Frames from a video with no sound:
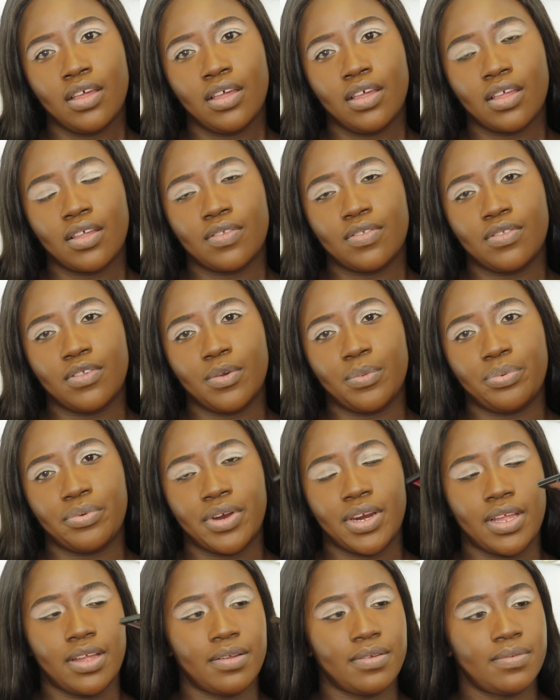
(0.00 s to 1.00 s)
It's so
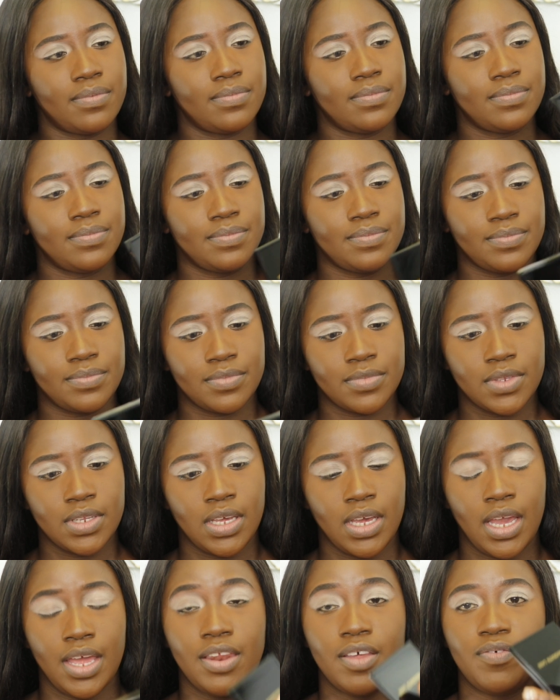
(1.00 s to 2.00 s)
pretty.
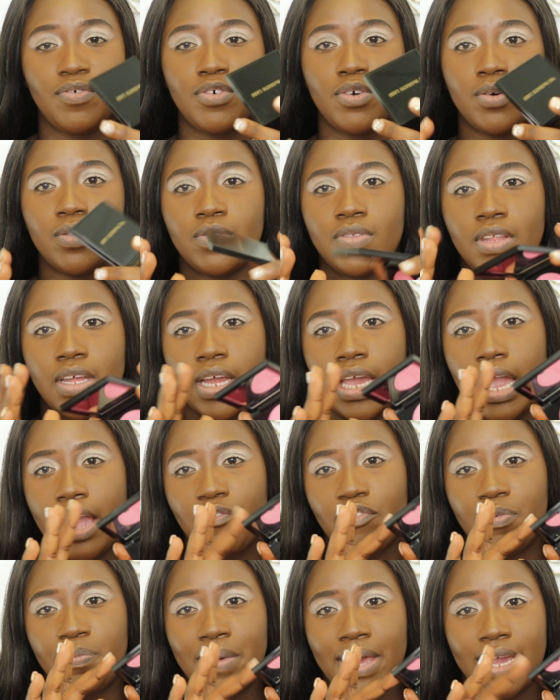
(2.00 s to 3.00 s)
And of course, like
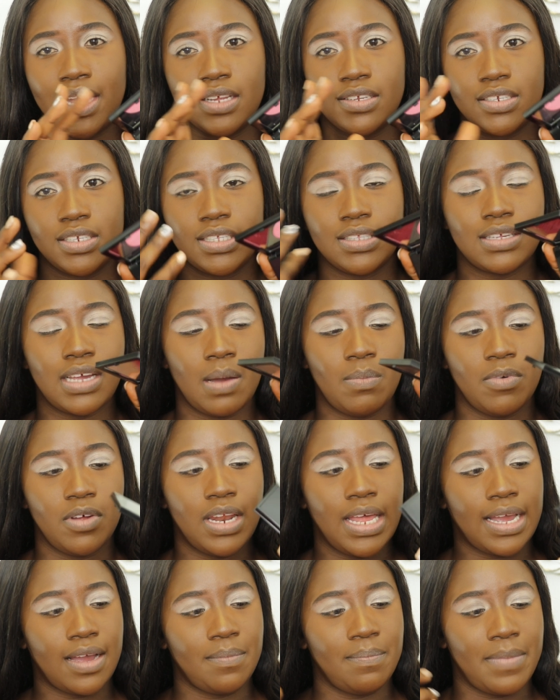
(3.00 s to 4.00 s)
every packaging come on
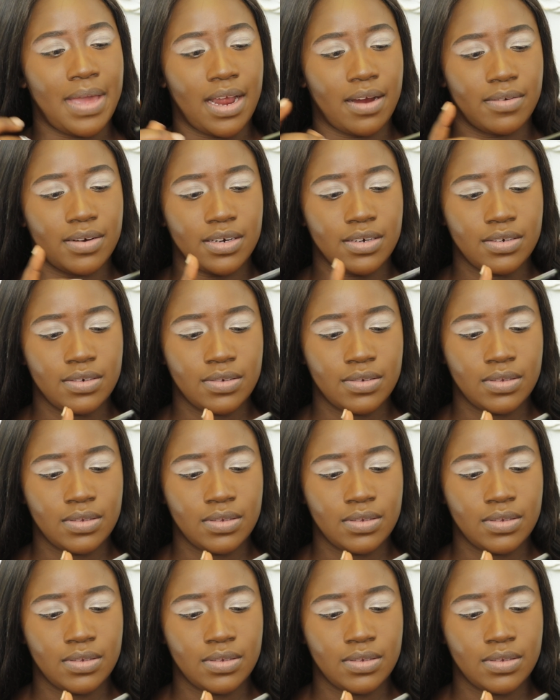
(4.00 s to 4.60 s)
like a mirror.